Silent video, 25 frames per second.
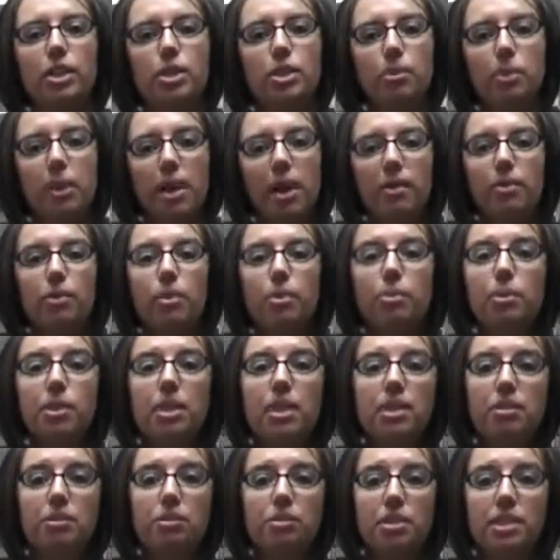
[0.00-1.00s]
So we have
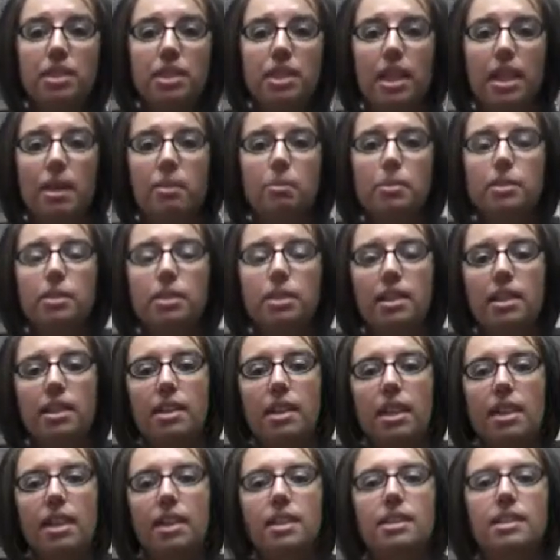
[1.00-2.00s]
3 different tables
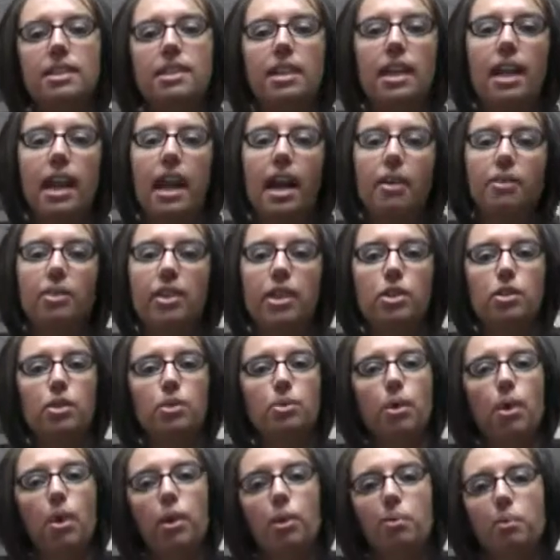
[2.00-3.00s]
that they can set out. They
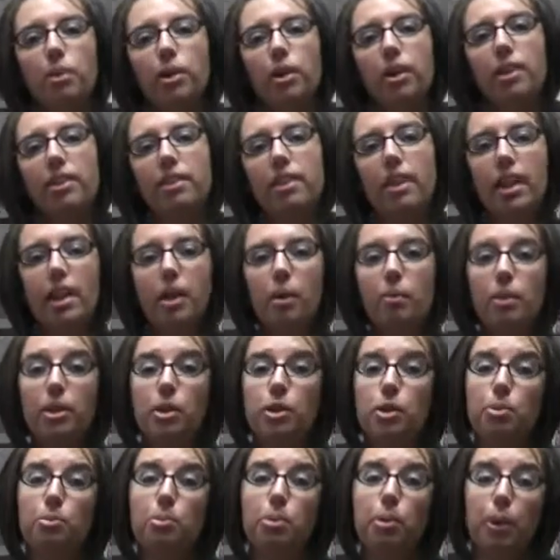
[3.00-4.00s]
do homework there.
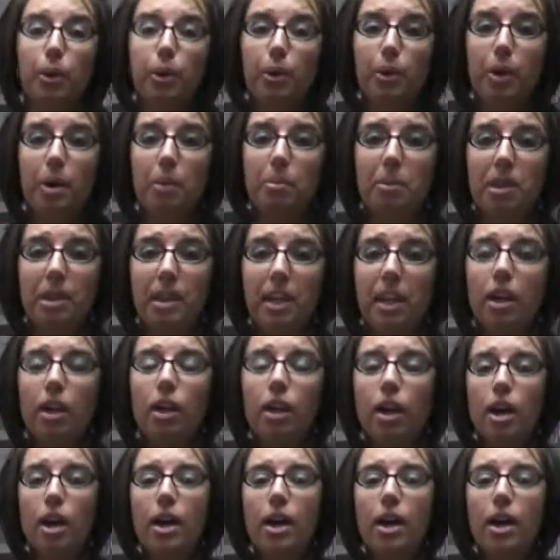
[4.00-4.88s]
We do programming there.